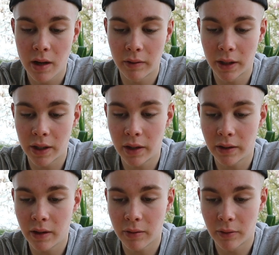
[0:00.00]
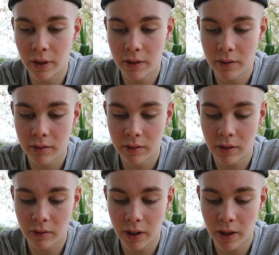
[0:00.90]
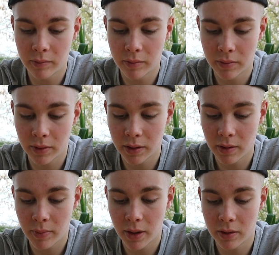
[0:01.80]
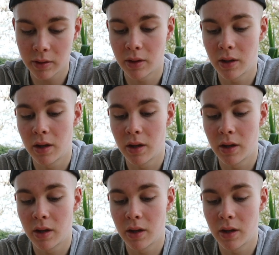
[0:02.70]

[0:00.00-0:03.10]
I've had a 93, no chem, that's the bench.